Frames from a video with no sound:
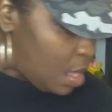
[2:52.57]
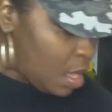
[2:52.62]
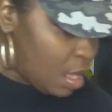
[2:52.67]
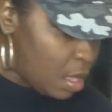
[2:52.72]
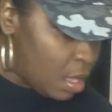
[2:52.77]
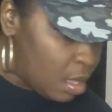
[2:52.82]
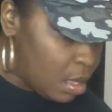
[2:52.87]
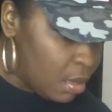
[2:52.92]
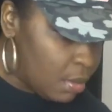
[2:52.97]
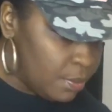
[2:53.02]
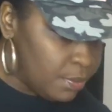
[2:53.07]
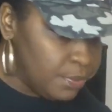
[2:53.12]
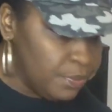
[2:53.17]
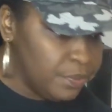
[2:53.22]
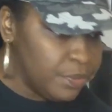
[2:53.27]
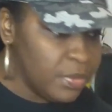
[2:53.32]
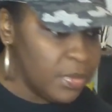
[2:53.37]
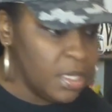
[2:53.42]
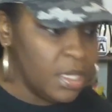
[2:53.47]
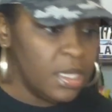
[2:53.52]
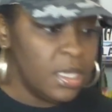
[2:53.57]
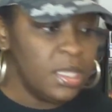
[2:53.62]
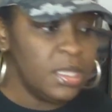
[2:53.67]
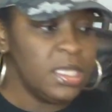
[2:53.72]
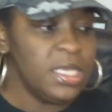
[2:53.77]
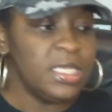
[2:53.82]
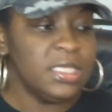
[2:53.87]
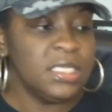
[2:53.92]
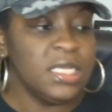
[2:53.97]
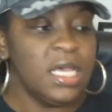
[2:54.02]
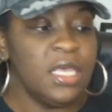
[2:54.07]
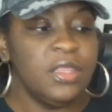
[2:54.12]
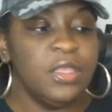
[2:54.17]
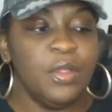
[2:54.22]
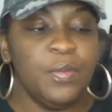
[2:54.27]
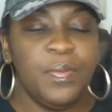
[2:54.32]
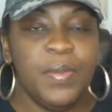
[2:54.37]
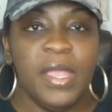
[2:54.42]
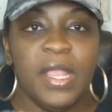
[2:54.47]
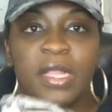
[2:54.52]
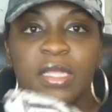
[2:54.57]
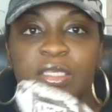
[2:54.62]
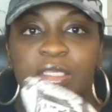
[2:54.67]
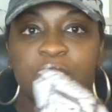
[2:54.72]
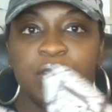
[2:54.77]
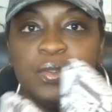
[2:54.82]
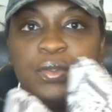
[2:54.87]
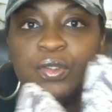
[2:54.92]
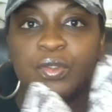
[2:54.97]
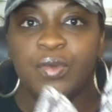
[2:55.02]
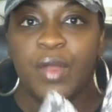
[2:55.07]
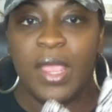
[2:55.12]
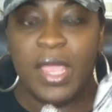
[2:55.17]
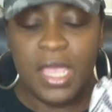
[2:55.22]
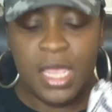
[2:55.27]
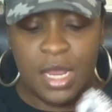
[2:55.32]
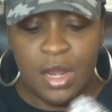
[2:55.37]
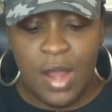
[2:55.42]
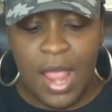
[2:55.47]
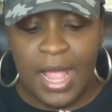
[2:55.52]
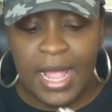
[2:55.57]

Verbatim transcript: Um, these other pair of shoes right here,